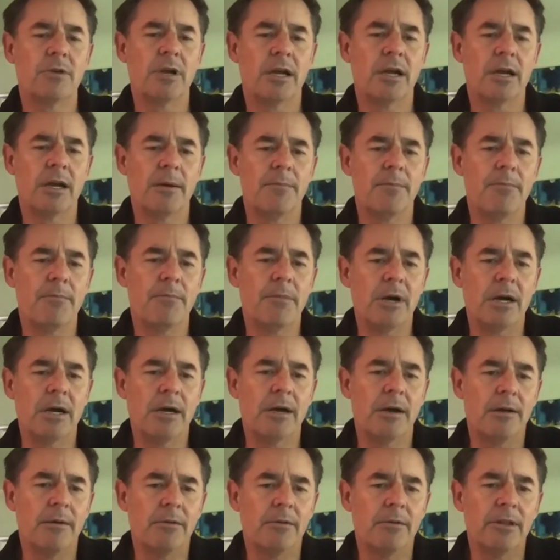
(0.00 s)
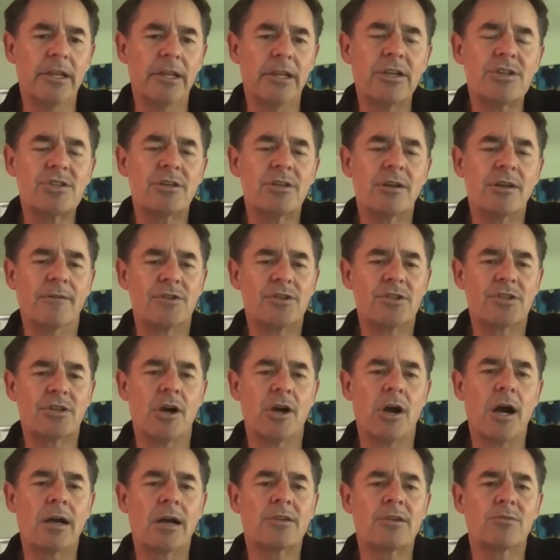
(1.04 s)
um, uh, list of
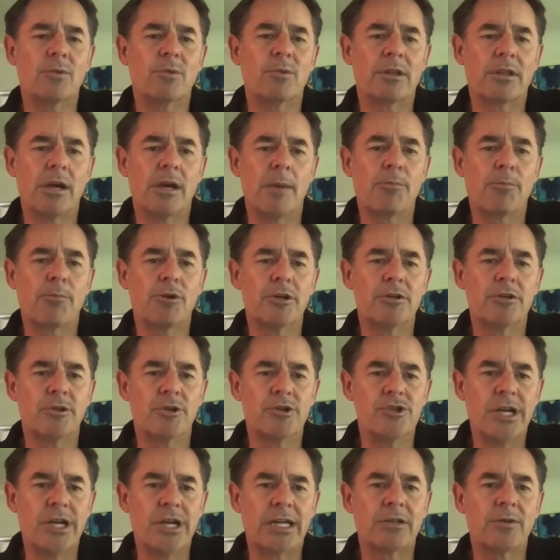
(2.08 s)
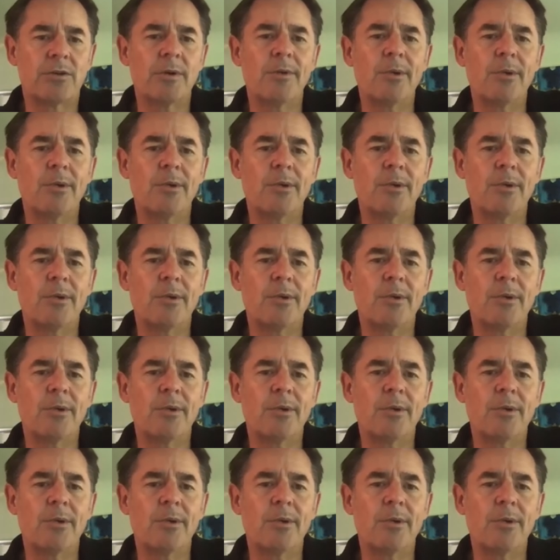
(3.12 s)
stocks with upward trajectory.